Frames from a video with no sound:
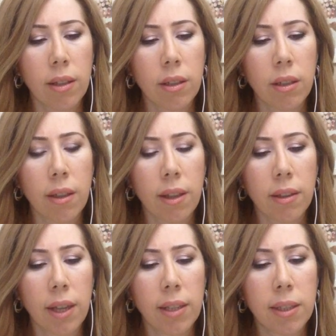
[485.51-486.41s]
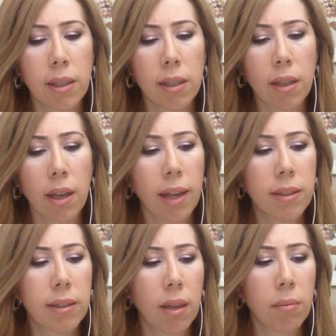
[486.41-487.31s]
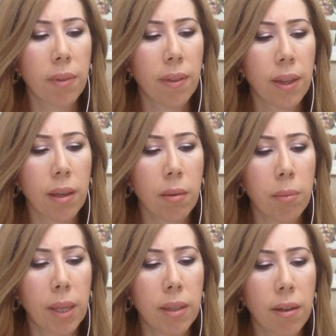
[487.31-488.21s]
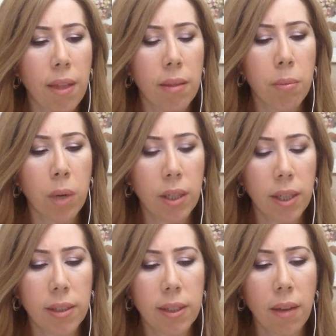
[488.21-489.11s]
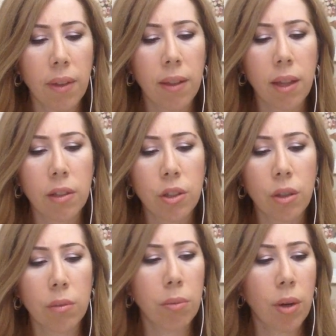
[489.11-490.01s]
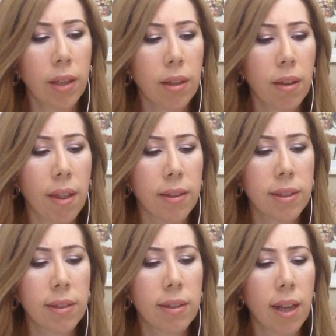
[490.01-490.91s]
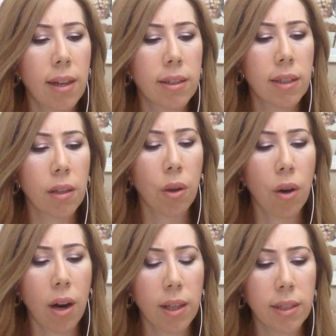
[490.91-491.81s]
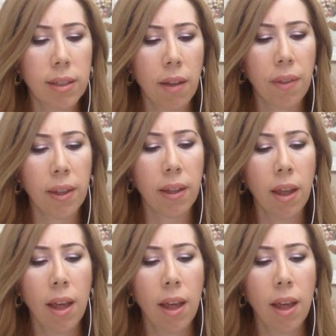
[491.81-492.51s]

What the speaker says: that Nancy had something better than money, something that shone brighter than stars in her eyes, something